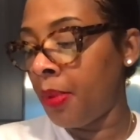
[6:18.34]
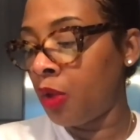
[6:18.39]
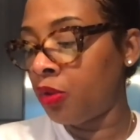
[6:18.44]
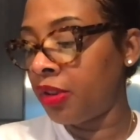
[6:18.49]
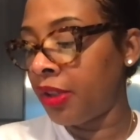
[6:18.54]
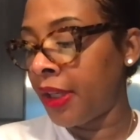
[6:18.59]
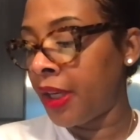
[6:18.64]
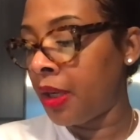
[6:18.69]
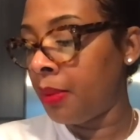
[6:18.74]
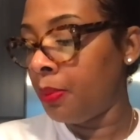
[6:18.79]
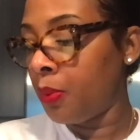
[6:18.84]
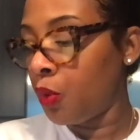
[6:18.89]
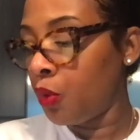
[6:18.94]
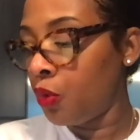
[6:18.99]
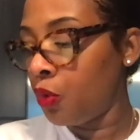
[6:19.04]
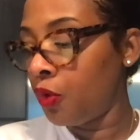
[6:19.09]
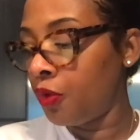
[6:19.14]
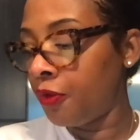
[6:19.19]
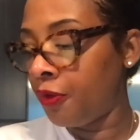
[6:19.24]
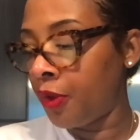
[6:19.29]
Motown
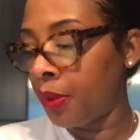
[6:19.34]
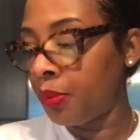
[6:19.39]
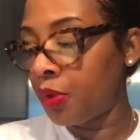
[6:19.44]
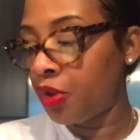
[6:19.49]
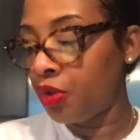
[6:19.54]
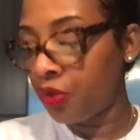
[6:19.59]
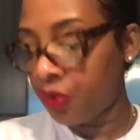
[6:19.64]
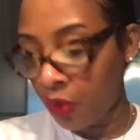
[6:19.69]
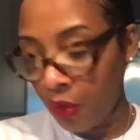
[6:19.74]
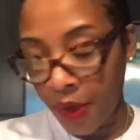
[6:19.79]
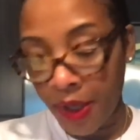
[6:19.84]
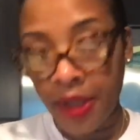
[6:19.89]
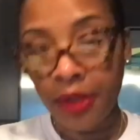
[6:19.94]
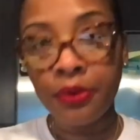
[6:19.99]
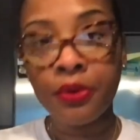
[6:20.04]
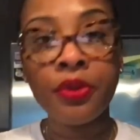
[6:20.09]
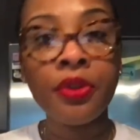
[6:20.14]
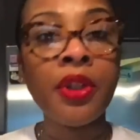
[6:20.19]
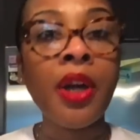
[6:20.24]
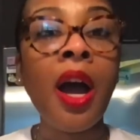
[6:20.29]
moved from Detroit
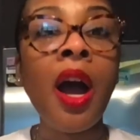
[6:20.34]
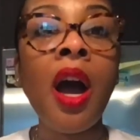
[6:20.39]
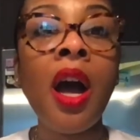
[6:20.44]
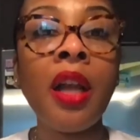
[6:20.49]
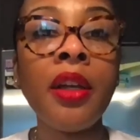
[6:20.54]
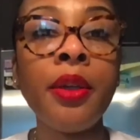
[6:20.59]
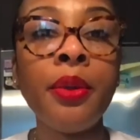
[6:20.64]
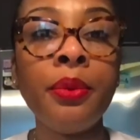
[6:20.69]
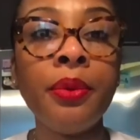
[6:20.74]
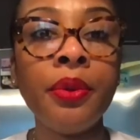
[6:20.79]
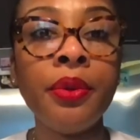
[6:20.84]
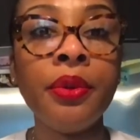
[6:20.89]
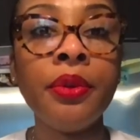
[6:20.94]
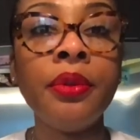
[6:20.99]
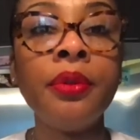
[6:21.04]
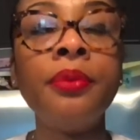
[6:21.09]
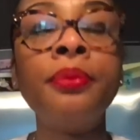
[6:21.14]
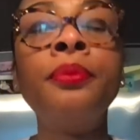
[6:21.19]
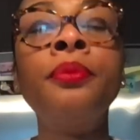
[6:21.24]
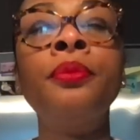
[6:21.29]
to
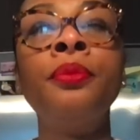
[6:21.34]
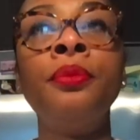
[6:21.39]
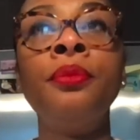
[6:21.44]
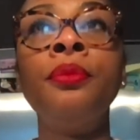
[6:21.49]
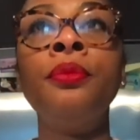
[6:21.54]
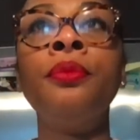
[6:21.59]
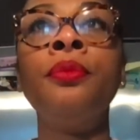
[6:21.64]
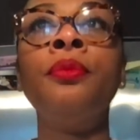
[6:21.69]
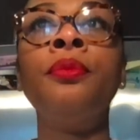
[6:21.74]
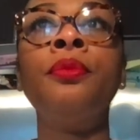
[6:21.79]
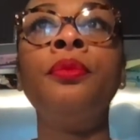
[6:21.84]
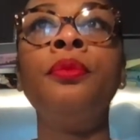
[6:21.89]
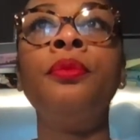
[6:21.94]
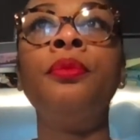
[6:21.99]
Hollywood. Mm-hmm.